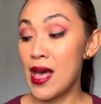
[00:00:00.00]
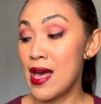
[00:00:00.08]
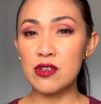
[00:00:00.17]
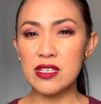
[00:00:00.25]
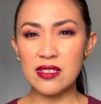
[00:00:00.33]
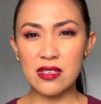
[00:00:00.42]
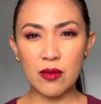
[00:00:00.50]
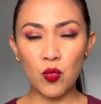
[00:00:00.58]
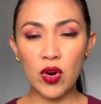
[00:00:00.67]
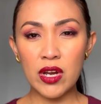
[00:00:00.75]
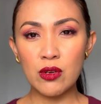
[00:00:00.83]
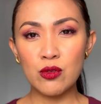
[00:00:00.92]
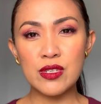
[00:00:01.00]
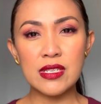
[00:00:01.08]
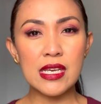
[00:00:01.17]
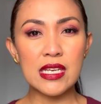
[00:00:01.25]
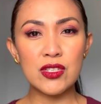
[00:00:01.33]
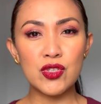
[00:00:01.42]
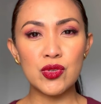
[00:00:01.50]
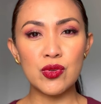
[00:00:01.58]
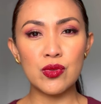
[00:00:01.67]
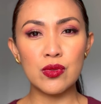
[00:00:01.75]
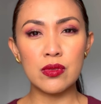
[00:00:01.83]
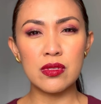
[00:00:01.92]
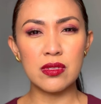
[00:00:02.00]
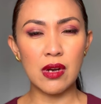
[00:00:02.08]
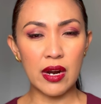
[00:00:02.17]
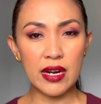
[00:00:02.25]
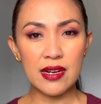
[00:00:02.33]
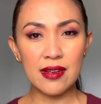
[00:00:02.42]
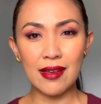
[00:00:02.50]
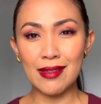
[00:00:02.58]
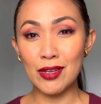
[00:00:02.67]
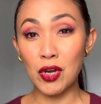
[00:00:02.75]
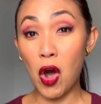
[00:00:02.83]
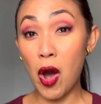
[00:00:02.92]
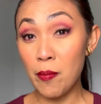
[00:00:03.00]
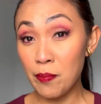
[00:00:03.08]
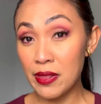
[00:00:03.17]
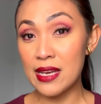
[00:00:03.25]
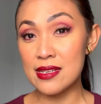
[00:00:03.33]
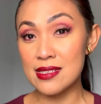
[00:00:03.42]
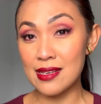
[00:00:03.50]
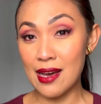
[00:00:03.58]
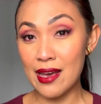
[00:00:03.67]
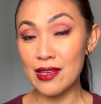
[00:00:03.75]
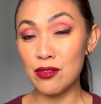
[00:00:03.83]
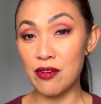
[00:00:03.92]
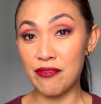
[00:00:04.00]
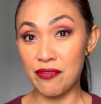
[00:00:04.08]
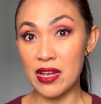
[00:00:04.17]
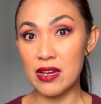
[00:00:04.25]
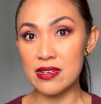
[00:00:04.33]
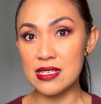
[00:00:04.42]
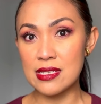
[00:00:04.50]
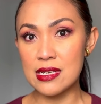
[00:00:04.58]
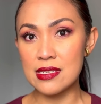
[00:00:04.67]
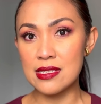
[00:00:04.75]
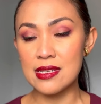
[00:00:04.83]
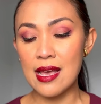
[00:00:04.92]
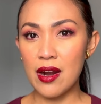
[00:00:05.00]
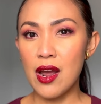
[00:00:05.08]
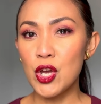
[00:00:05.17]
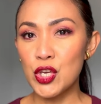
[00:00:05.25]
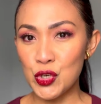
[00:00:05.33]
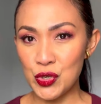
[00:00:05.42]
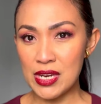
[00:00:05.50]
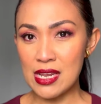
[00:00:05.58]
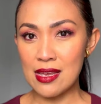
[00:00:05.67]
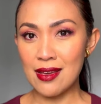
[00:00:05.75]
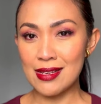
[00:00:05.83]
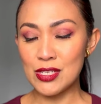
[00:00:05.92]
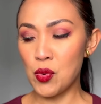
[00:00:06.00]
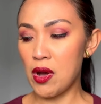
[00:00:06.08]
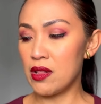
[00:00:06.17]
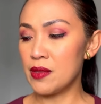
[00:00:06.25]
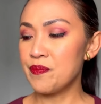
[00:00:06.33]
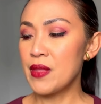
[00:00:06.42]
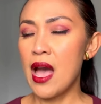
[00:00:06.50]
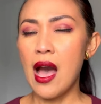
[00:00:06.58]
For someone who's into dark and complex kind of fragrances, unique as well.